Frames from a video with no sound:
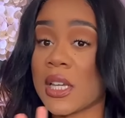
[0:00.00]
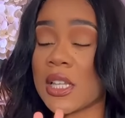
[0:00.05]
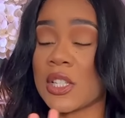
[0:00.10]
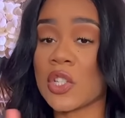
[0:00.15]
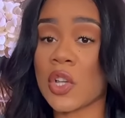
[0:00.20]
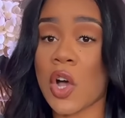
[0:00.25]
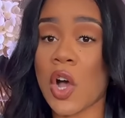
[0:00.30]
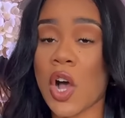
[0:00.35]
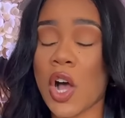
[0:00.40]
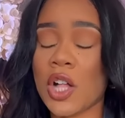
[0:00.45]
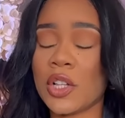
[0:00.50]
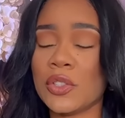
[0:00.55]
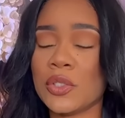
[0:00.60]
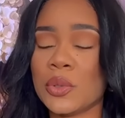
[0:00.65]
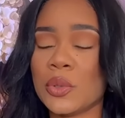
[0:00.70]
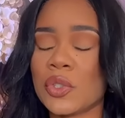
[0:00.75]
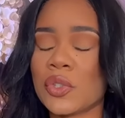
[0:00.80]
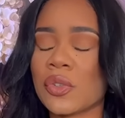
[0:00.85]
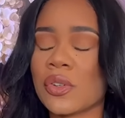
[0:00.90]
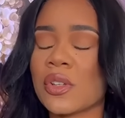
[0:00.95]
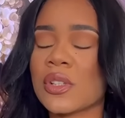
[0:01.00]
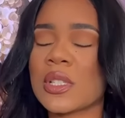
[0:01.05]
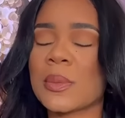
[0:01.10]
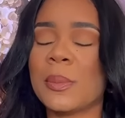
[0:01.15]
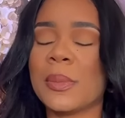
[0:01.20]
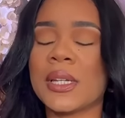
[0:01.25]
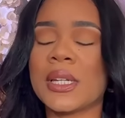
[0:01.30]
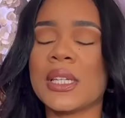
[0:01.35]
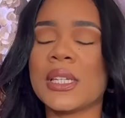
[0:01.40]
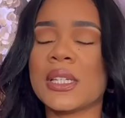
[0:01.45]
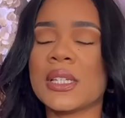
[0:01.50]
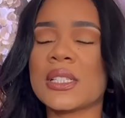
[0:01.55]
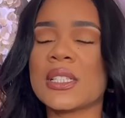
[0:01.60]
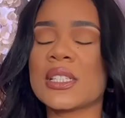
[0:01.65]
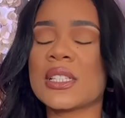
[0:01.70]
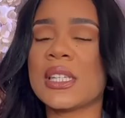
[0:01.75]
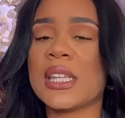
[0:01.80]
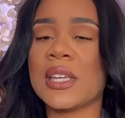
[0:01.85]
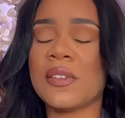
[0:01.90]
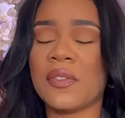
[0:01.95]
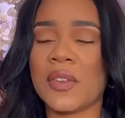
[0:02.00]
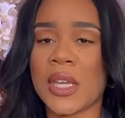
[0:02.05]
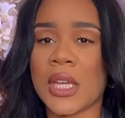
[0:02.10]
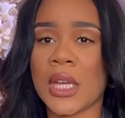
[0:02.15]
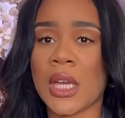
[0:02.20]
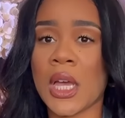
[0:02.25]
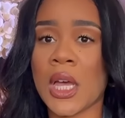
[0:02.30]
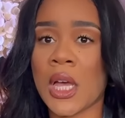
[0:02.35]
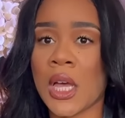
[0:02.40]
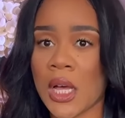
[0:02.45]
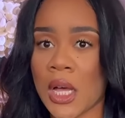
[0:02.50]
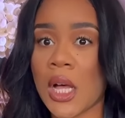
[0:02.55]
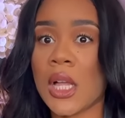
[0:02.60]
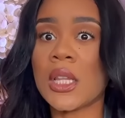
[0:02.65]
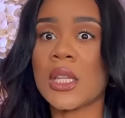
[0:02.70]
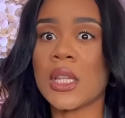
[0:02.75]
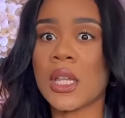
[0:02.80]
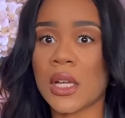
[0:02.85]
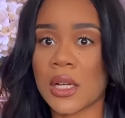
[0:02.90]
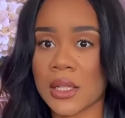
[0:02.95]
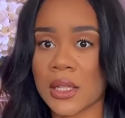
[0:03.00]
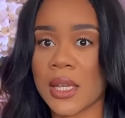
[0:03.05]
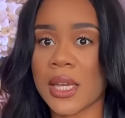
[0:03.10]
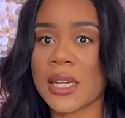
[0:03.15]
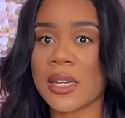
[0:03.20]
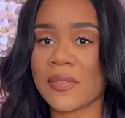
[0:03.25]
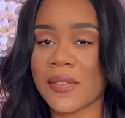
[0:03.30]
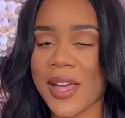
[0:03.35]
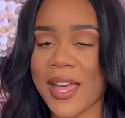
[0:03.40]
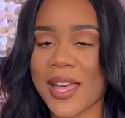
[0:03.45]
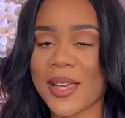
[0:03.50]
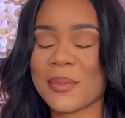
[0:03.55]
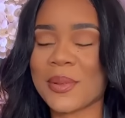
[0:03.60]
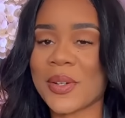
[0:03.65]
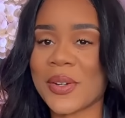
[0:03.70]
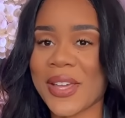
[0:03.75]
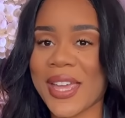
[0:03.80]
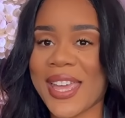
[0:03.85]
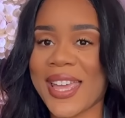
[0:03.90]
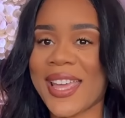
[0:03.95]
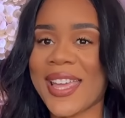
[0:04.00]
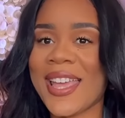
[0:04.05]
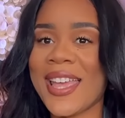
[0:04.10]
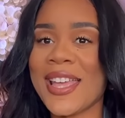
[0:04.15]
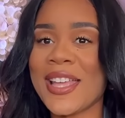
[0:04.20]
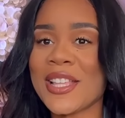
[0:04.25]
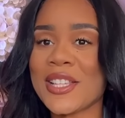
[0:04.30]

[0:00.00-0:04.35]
It's all neutrals, but it is giving a look and a vibe, okay?